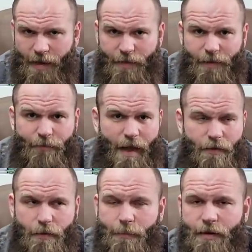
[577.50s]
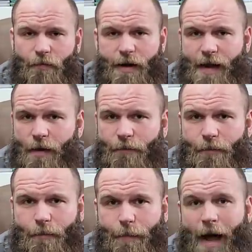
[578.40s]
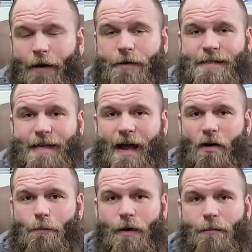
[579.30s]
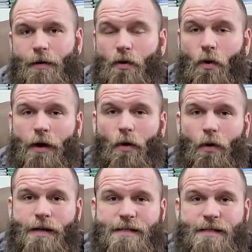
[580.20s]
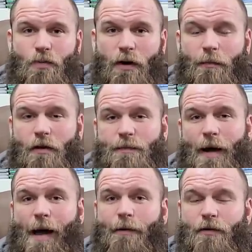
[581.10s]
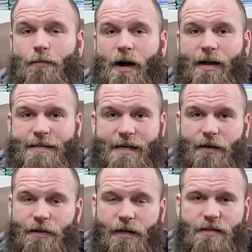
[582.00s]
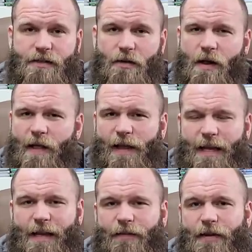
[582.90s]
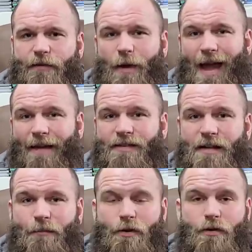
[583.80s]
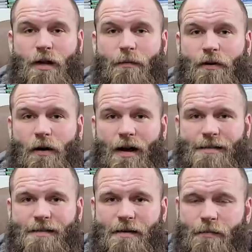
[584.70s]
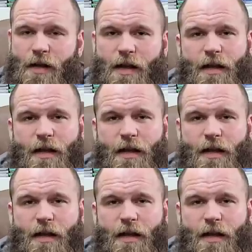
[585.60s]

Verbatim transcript: And then the value. I mean, right now, pottery's down, but McCoy always is one of the most popular products out there. So even if you have some or you come across some,